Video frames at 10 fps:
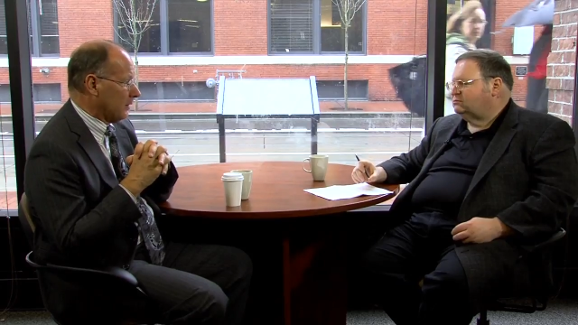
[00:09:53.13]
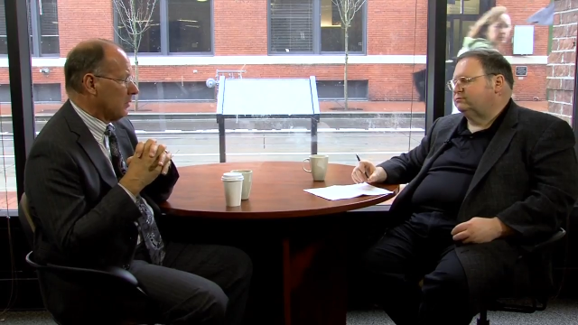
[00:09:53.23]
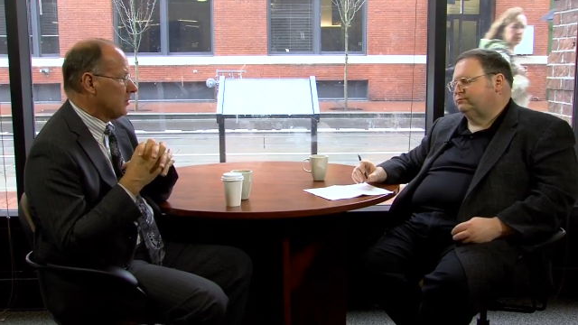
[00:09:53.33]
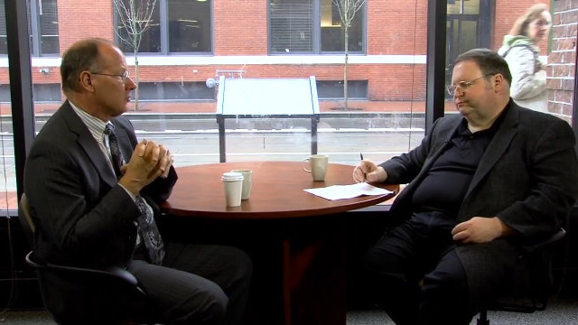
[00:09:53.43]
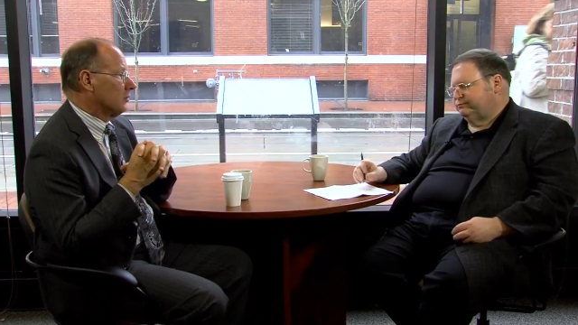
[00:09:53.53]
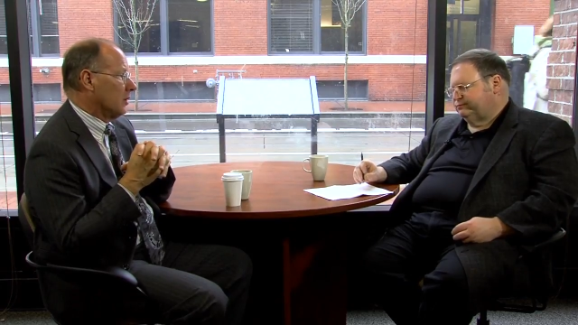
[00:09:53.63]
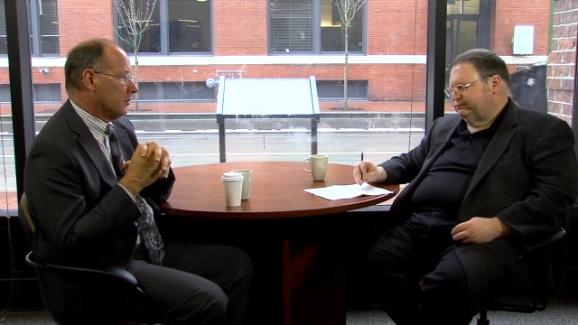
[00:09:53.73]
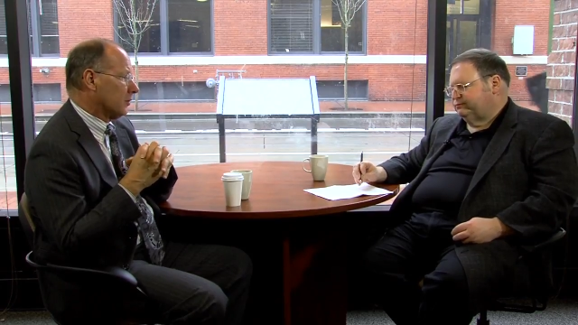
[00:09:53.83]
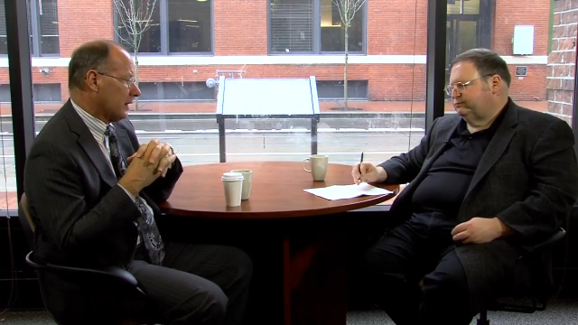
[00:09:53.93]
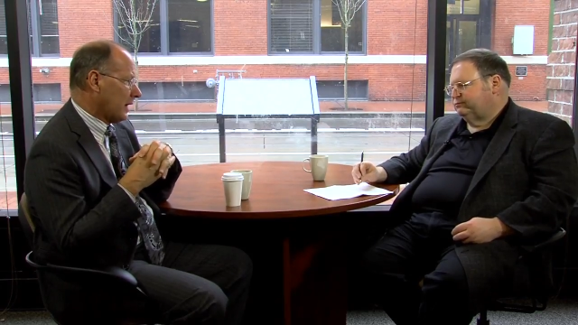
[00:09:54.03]
Speaker 1: and much longer
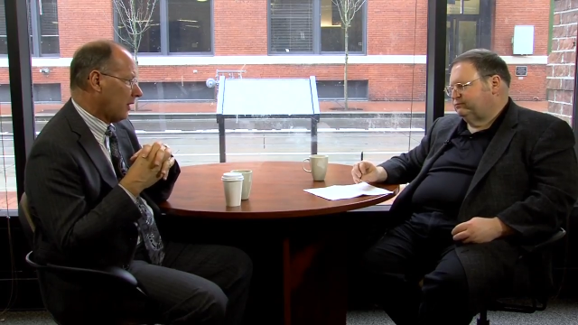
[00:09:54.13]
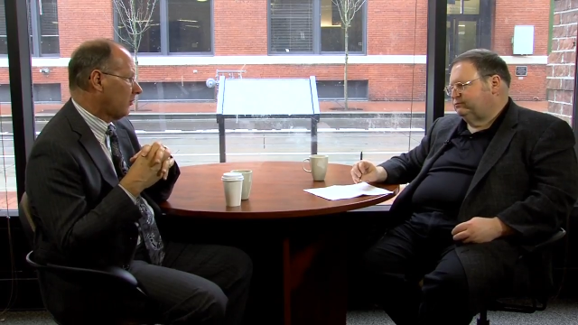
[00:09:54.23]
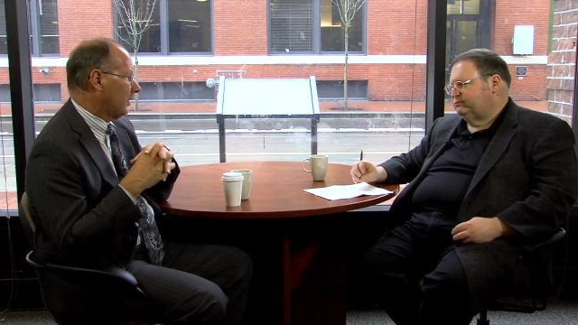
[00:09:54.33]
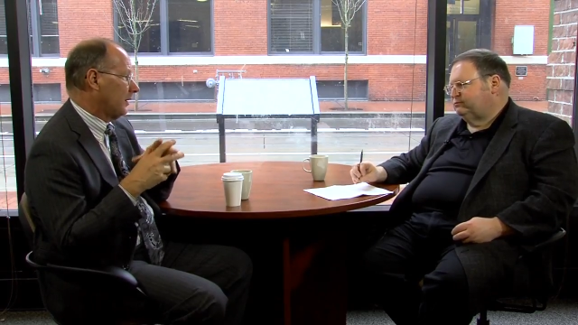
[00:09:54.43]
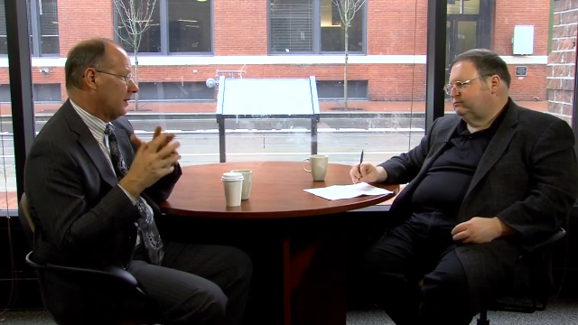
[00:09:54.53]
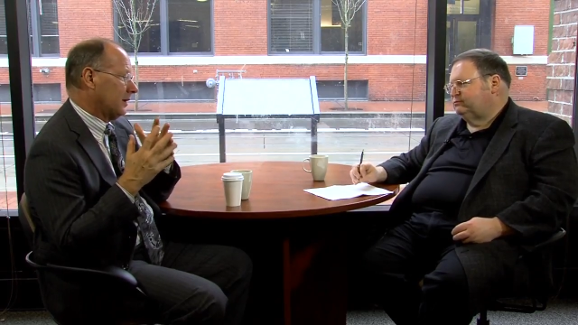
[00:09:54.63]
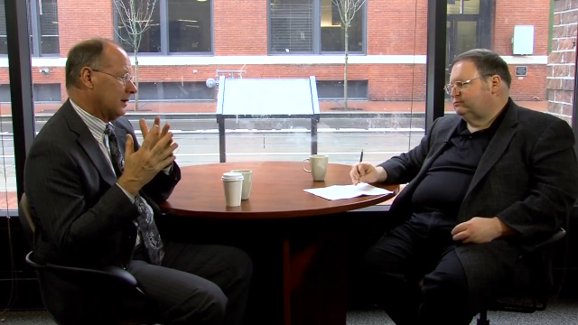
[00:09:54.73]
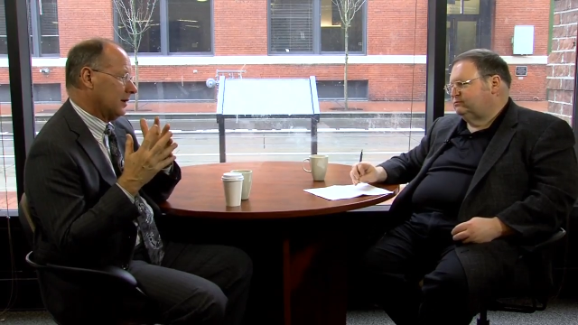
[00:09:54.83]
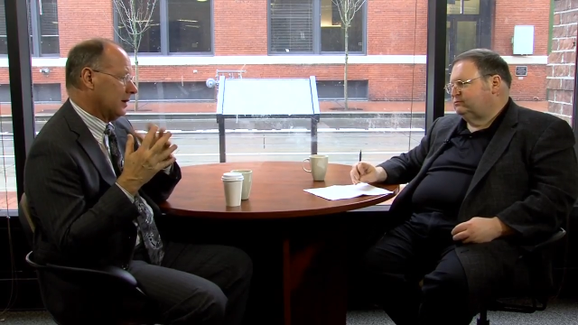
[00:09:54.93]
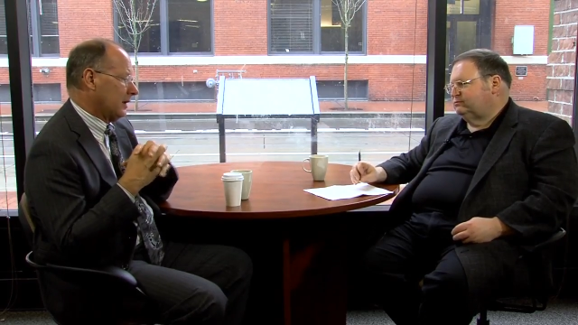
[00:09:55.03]
lasting
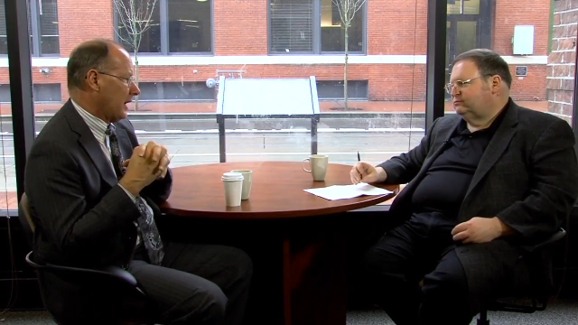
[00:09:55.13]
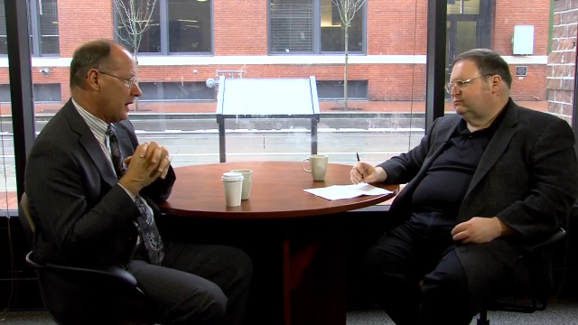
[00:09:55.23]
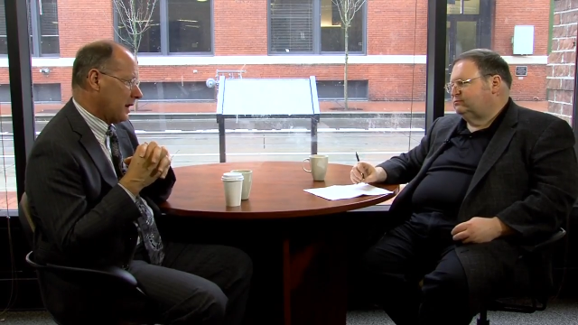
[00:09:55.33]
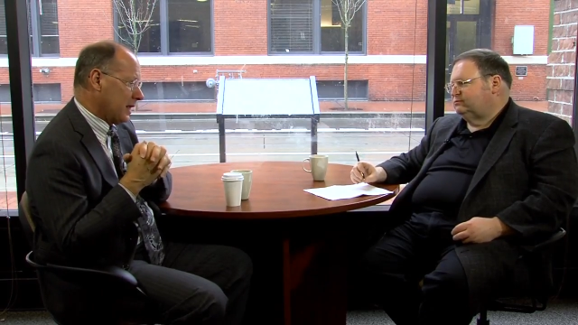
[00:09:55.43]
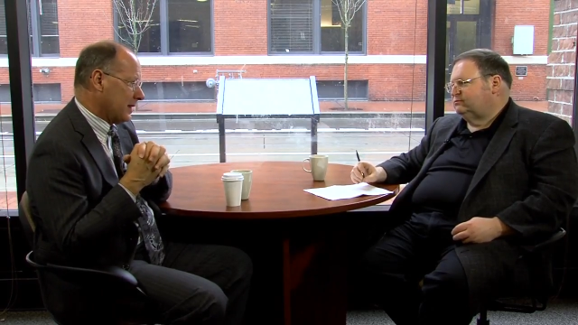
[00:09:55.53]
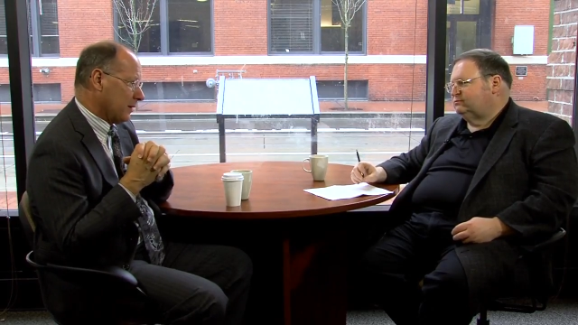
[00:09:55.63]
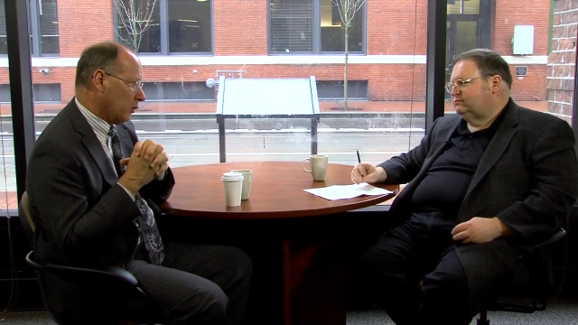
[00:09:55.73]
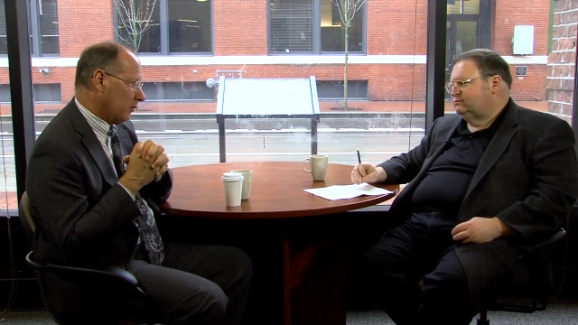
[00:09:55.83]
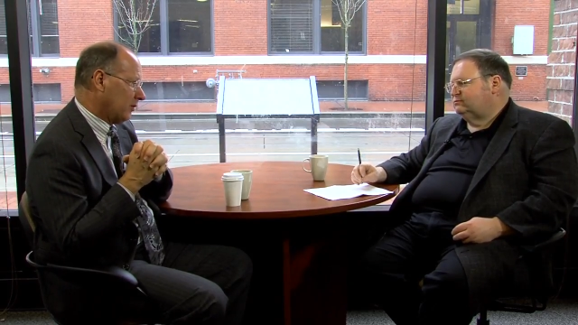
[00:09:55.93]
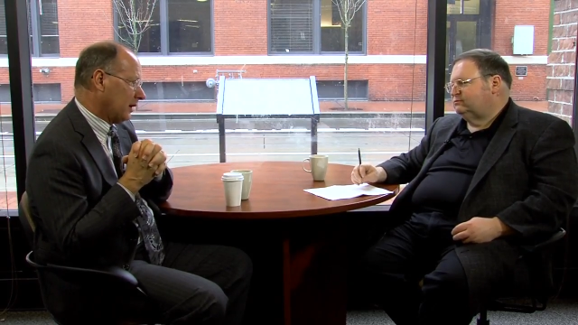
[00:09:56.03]
than any that
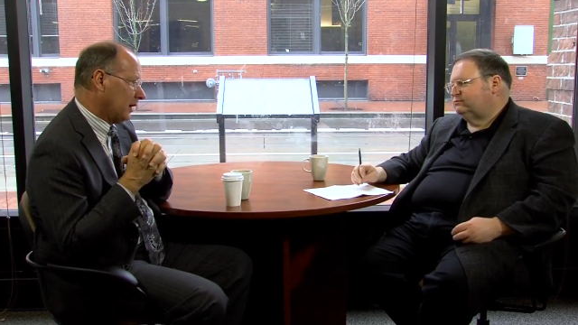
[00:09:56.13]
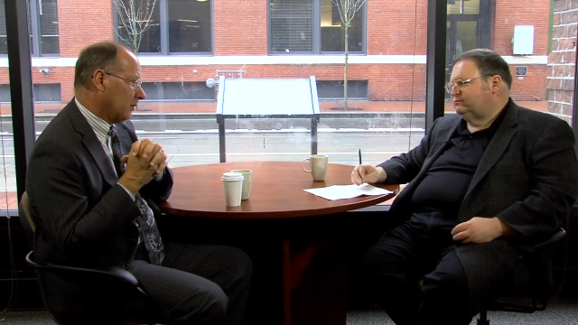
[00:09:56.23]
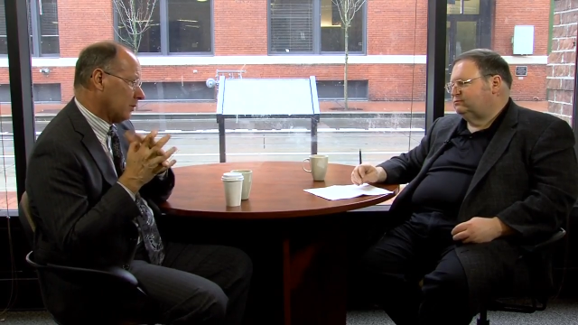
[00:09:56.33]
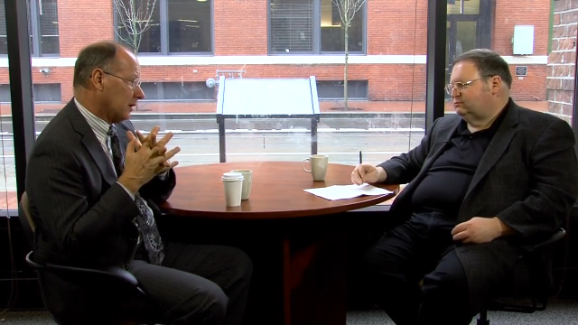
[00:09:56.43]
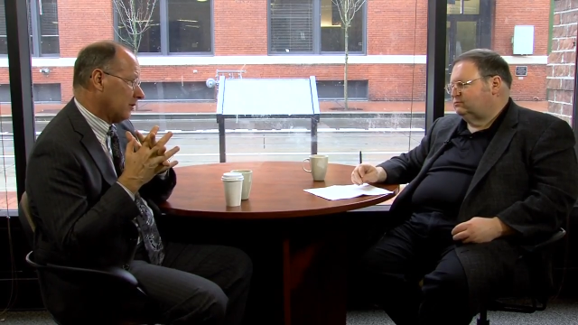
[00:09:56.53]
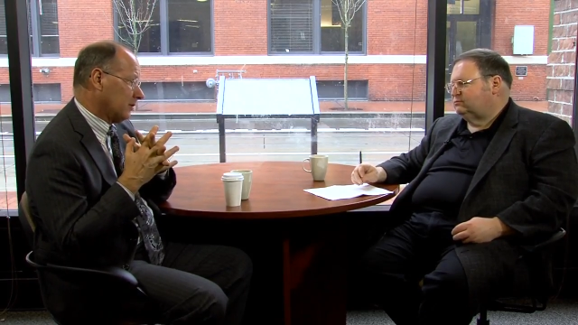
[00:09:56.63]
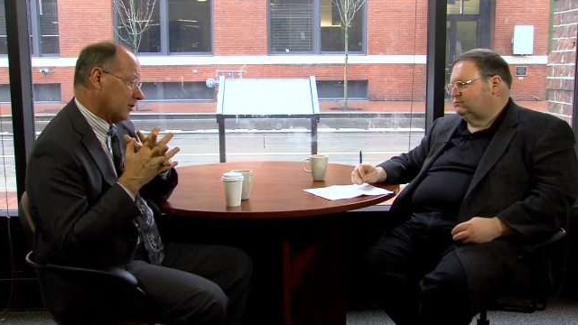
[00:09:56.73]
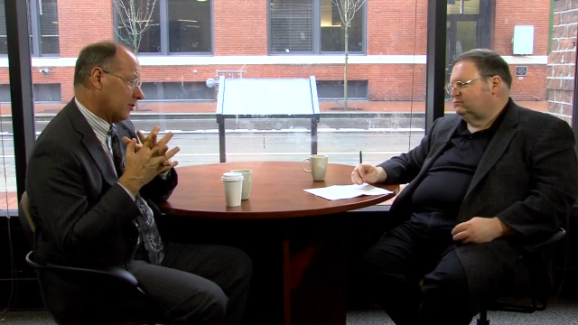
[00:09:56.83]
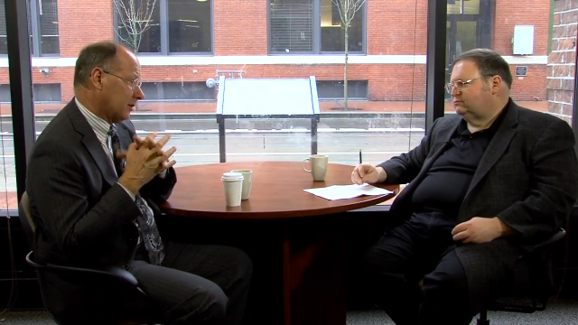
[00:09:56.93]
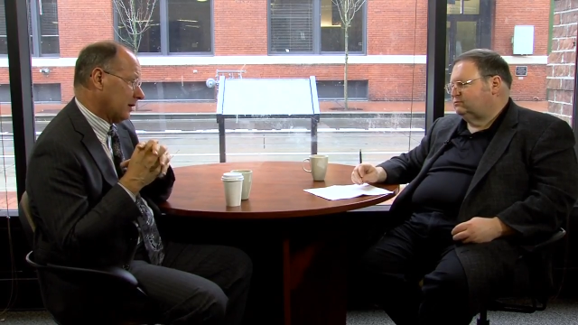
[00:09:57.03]
we've seen really
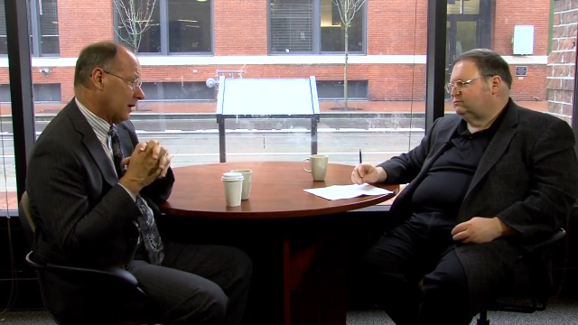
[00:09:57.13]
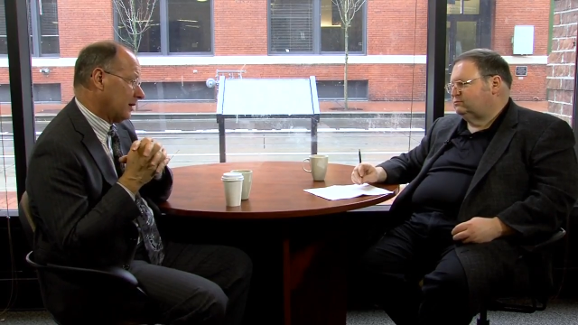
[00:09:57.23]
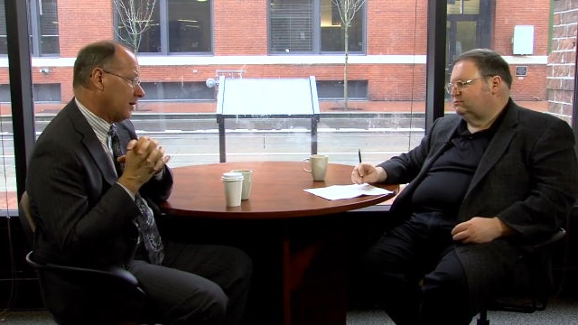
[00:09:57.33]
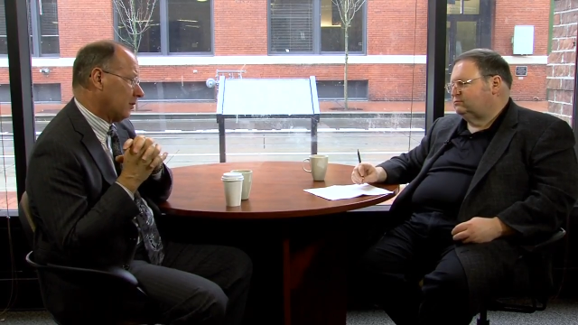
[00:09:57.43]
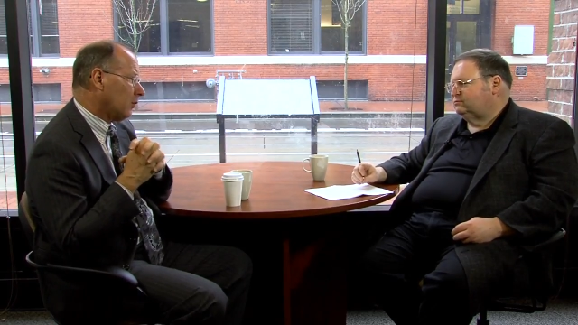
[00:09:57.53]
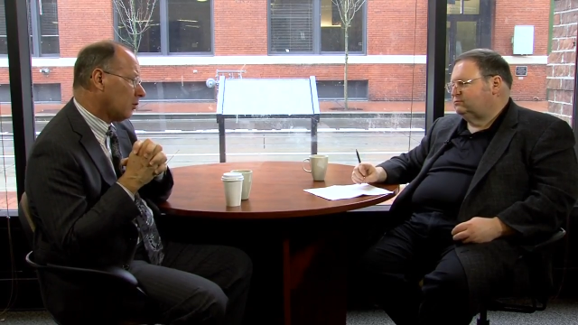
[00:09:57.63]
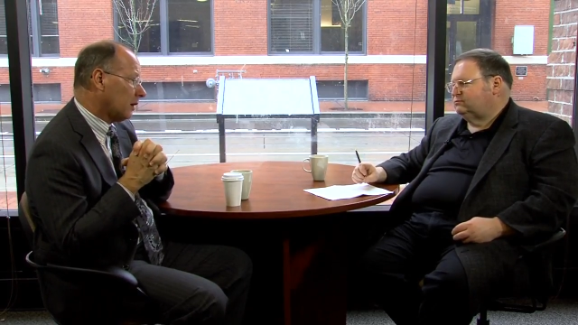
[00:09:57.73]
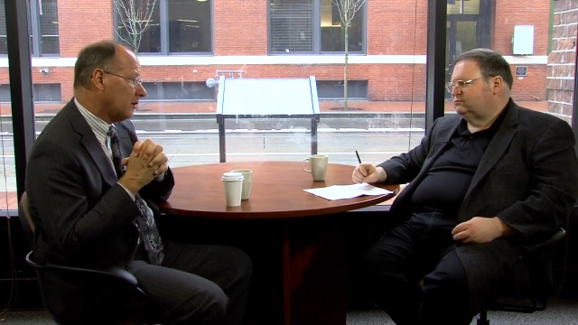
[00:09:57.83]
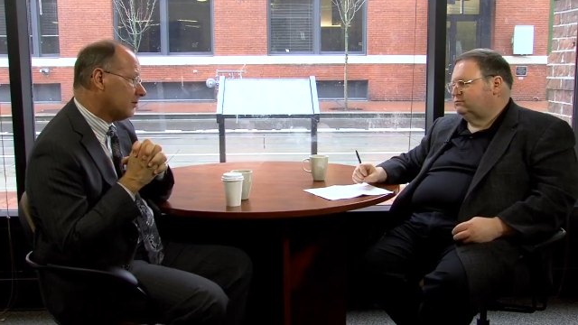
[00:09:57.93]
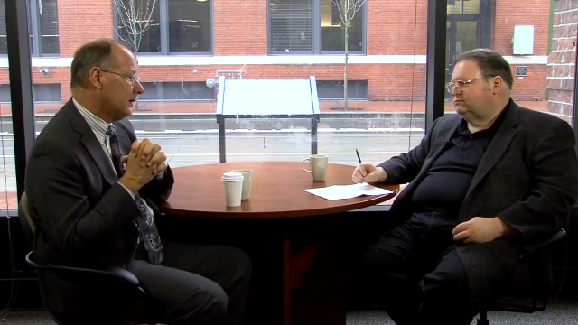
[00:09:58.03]
since the
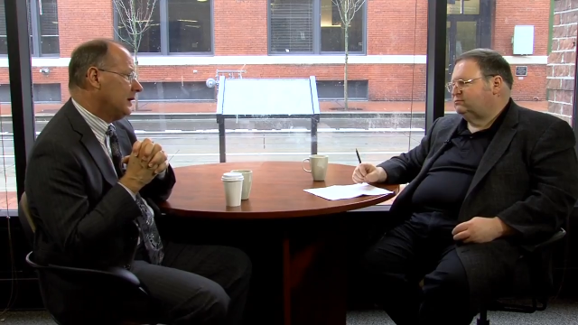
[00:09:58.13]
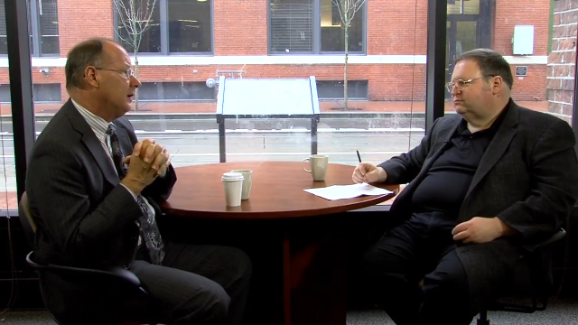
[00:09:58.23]
1930s.